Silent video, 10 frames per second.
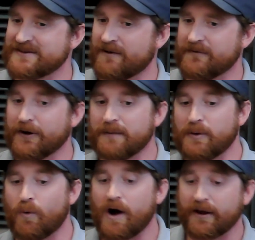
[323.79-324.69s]
So if you're going to
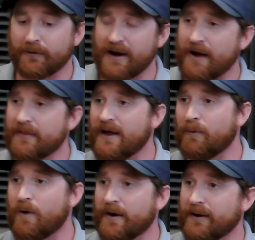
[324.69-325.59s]
be walking around in
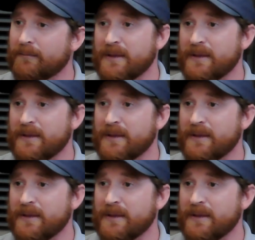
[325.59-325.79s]
that water,